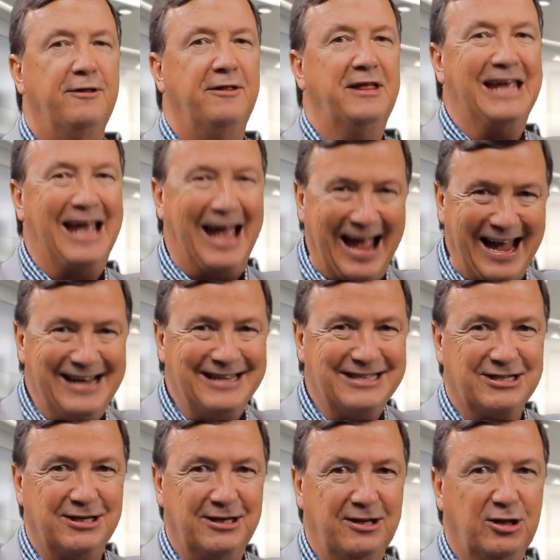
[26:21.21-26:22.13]
the
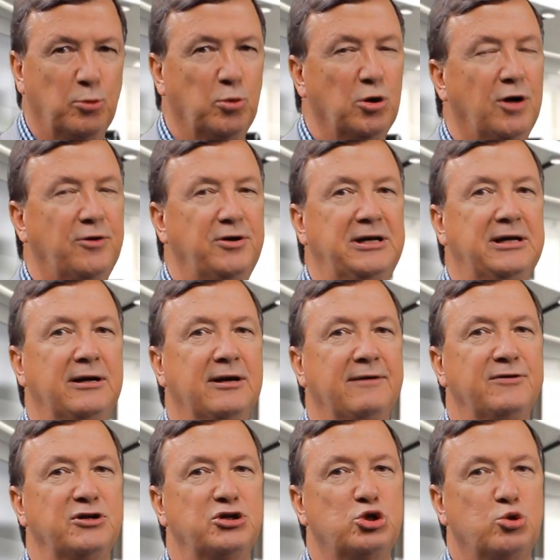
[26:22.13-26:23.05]
80 that will only
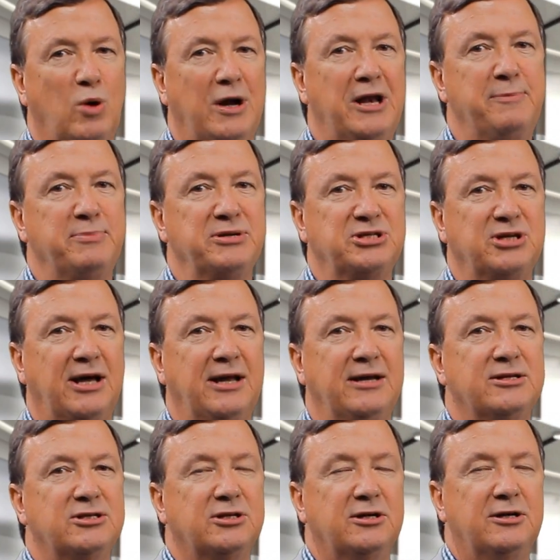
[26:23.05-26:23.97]
deliver
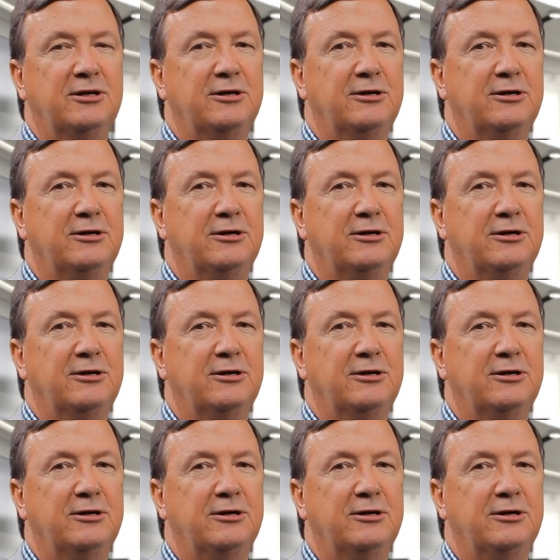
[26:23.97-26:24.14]
20%,